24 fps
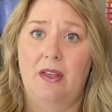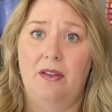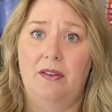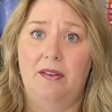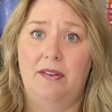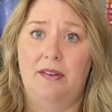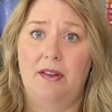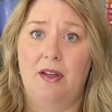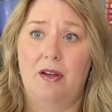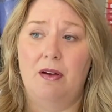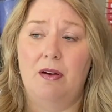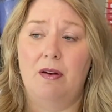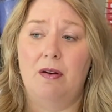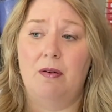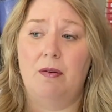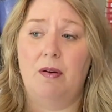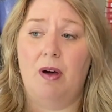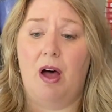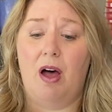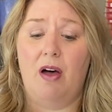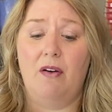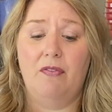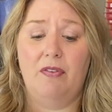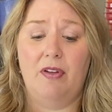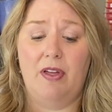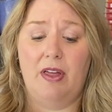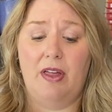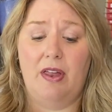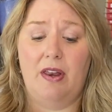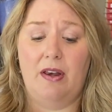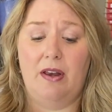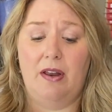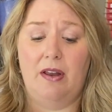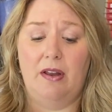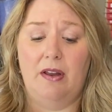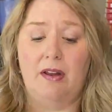So
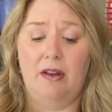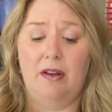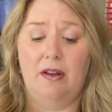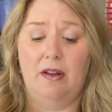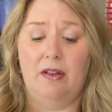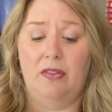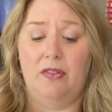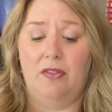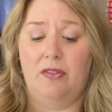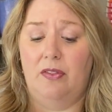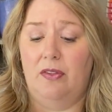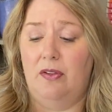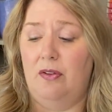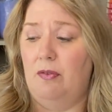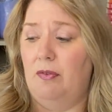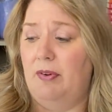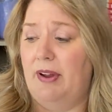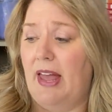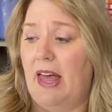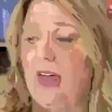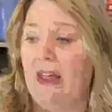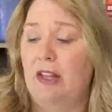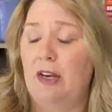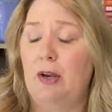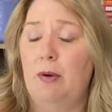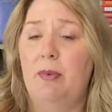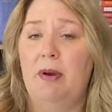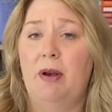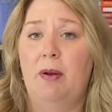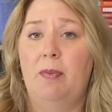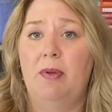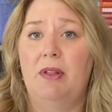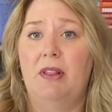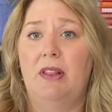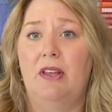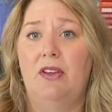often reality
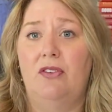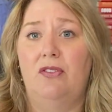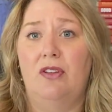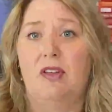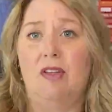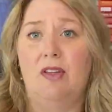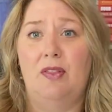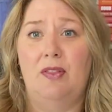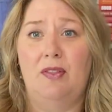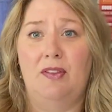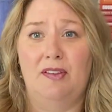manipulation,